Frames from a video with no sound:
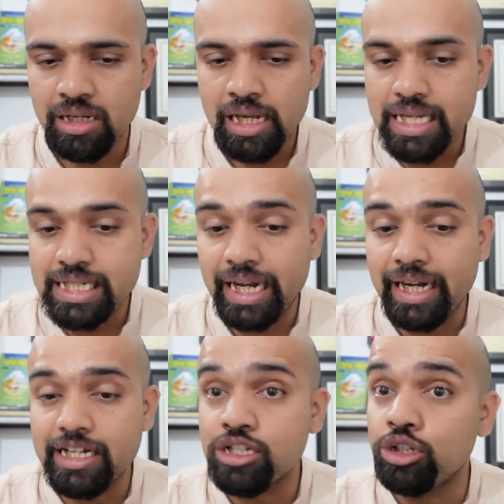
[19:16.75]
second
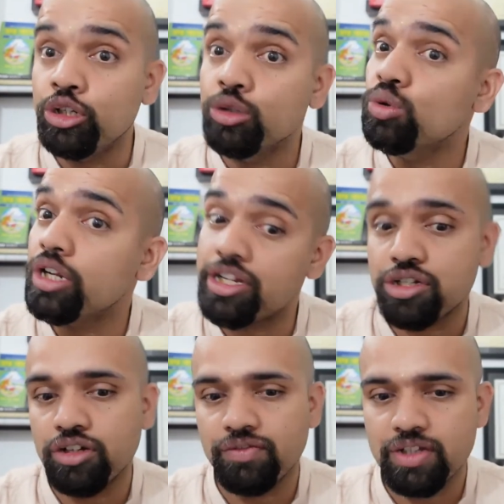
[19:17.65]
is duration
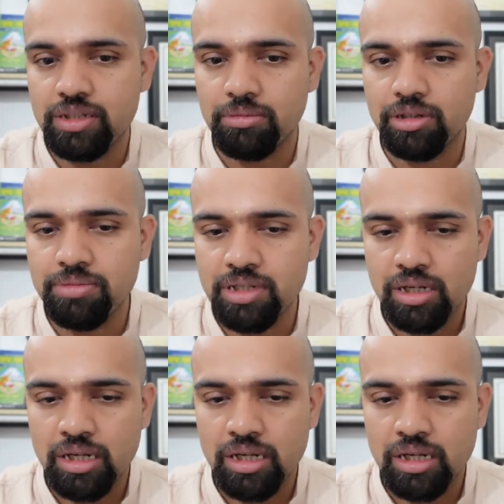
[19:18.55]
of the symptoms,